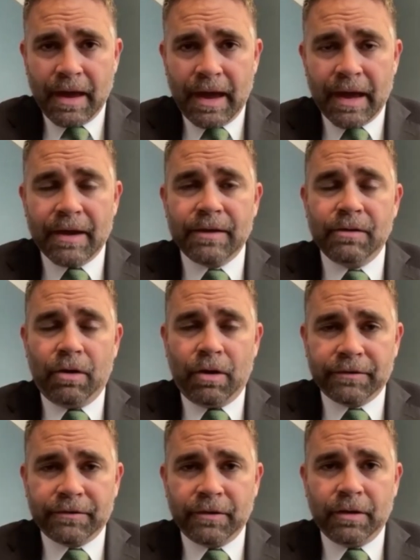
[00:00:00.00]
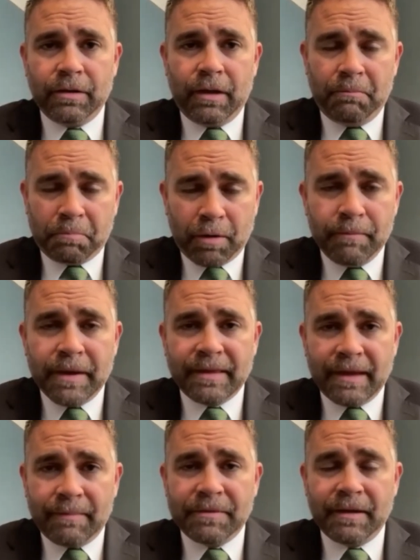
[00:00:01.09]
and also permit
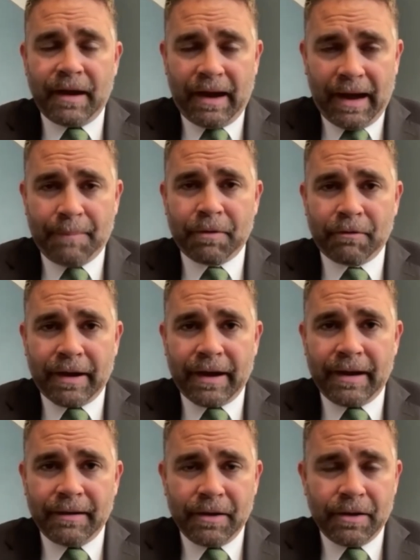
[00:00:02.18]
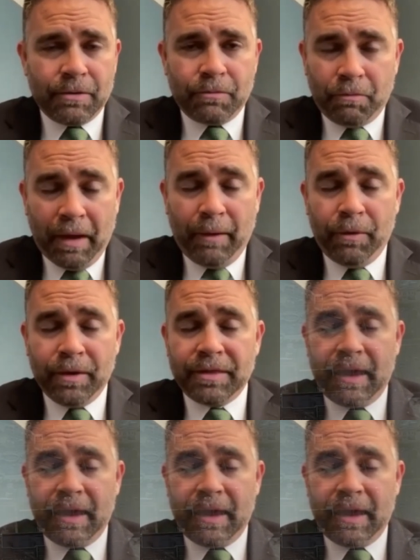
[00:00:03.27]
them to operate with